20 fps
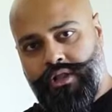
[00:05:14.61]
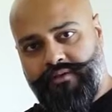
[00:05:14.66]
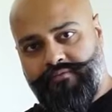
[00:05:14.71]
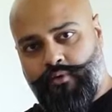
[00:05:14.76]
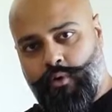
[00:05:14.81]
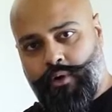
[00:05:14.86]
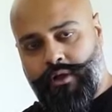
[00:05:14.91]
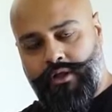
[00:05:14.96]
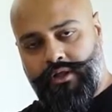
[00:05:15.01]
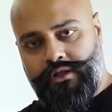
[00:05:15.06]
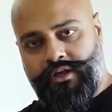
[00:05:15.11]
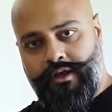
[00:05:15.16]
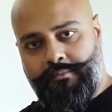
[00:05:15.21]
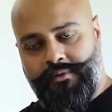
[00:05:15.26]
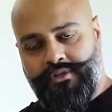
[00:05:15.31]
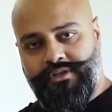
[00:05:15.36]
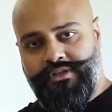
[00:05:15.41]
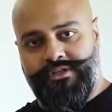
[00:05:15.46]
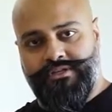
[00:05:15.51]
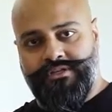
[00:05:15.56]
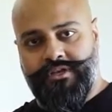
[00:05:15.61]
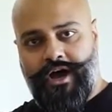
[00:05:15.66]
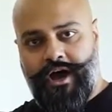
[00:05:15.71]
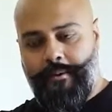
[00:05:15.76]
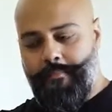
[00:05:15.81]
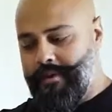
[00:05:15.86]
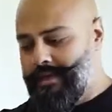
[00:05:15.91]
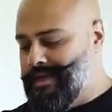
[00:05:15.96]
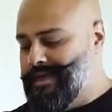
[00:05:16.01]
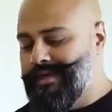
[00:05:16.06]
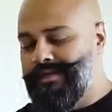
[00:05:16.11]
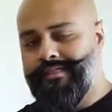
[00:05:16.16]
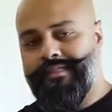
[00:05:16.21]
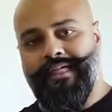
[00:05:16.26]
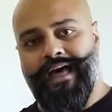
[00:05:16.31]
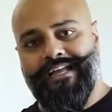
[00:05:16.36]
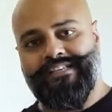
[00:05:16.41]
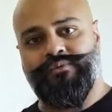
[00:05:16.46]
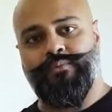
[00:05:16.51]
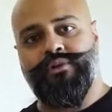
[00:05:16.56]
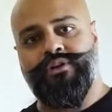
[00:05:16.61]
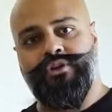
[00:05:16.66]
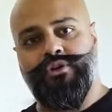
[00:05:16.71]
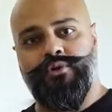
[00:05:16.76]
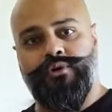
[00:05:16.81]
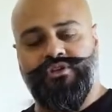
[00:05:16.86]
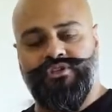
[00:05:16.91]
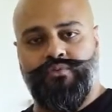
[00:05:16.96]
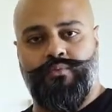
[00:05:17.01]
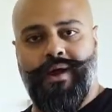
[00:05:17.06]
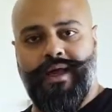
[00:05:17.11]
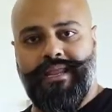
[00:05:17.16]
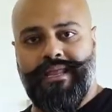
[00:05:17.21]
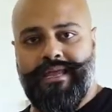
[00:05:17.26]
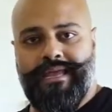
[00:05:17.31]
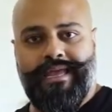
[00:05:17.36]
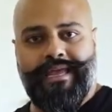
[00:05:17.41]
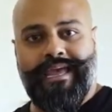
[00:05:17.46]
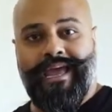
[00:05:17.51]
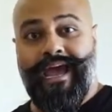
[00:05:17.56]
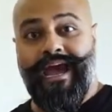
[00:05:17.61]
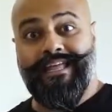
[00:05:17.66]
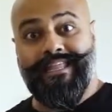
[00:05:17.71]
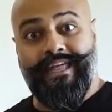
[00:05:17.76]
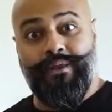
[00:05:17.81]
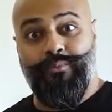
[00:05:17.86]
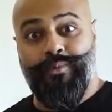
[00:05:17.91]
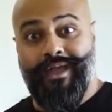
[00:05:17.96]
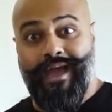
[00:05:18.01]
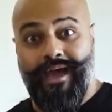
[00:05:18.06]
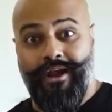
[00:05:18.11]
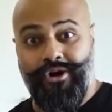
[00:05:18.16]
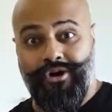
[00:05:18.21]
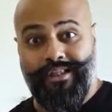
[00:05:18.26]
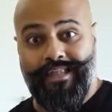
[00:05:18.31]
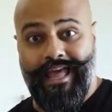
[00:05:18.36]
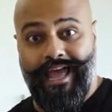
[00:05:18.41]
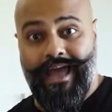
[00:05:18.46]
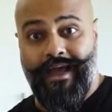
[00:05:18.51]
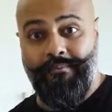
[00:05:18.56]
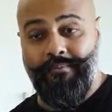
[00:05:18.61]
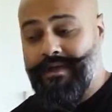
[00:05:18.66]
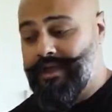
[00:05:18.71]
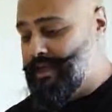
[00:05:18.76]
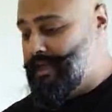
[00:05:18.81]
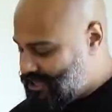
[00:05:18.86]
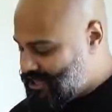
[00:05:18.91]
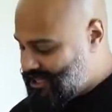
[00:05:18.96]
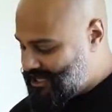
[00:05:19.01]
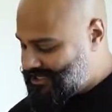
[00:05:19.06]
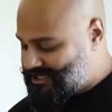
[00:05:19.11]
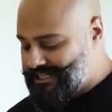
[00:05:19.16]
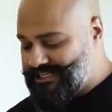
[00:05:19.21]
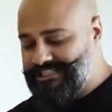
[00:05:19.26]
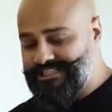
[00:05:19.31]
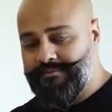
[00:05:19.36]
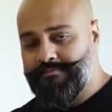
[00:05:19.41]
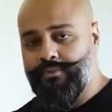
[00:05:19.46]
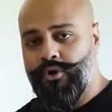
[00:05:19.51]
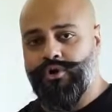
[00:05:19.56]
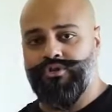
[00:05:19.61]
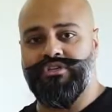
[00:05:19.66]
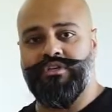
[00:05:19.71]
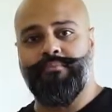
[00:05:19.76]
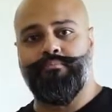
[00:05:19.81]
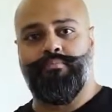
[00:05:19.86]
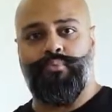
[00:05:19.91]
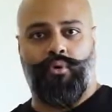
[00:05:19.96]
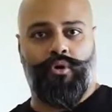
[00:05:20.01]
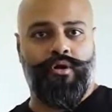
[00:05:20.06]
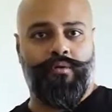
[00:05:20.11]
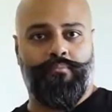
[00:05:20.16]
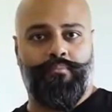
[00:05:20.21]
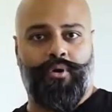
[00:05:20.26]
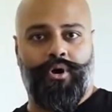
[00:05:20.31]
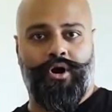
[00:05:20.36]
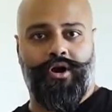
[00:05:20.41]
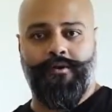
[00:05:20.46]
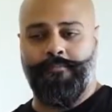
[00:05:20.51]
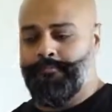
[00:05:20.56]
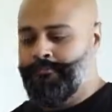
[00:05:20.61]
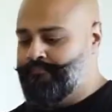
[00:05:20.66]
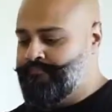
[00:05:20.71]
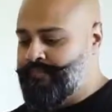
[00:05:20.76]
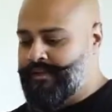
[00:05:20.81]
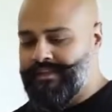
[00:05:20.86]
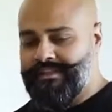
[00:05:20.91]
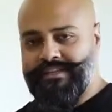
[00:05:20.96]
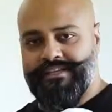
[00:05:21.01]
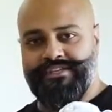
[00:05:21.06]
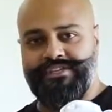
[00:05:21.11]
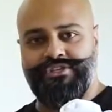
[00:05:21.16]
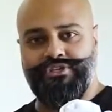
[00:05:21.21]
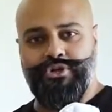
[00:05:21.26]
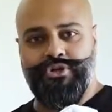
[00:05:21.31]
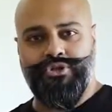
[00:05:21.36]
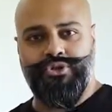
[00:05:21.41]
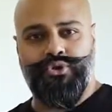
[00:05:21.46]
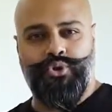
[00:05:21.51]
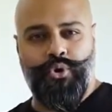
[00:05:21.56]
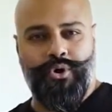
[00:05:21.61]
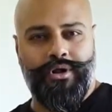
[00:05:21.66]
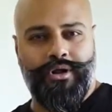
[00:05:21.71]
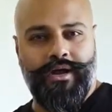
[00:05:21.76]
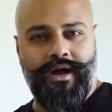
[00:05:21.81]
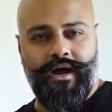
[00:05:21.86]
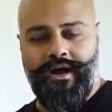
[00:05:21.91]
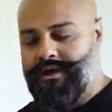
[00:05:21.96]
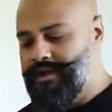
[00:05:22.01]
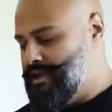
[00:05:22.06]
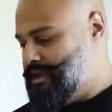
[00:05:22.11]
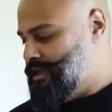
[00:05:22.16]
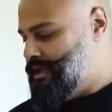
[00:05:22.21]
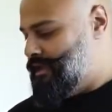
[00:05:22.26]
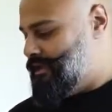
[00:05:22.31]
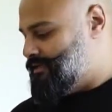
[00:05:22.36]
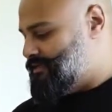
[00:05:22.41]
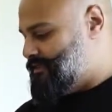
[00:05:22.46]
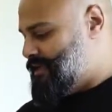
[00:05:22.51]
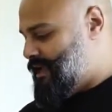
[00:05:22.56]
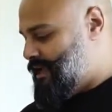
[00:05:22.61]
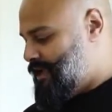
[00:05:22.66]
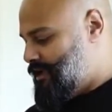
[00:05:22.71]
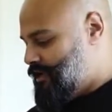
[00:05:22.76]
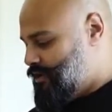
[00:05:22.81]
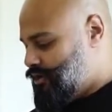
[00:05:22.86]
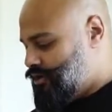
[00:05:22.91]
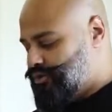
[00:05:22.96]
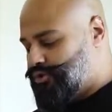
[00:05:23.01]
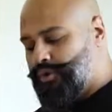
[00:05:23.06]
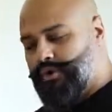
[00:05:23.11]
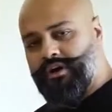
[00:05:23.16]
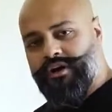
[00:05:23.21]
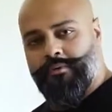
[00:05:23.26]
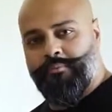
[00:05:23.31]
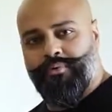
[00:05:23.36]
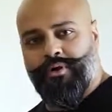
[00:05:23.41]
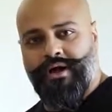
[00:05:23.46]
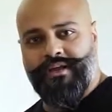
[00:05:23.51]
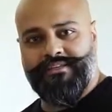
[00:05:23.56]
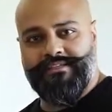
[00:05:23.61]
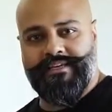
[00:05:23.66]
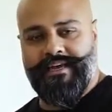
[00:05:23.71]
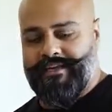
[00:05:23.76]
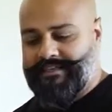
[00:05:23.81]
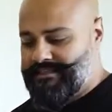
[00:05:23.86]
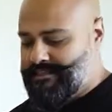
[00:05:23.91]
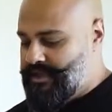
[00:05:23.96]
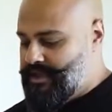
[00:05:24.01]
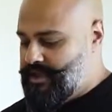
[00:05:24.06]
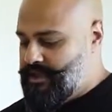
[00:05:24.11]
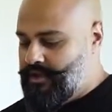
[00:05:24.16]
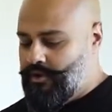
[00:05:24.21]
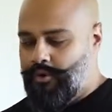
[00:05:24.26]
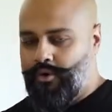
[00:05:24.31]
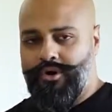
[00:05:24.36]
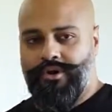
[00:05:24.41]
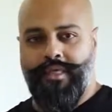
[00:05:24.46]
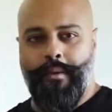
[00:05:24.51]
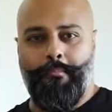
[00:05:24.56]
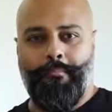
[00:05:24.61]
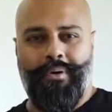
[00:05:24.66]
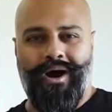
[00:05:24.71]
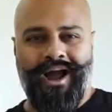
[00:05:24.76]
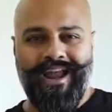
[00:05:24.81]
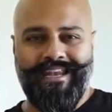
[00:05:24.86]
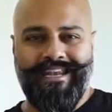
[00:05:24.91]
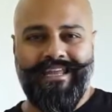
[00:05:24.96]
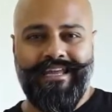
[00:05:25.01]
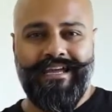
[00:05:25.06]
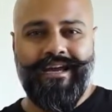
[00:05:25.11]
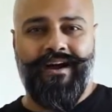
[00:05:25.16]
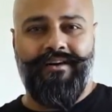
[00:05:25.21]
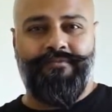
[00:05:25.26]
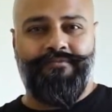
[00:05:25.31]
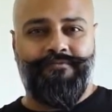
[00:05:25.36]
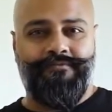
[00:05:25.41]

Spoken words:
of oil coming to the top, that's when you know it's ready, and then we add our lamb. This is the most important part. This is your turka, say your turka process, or the binding of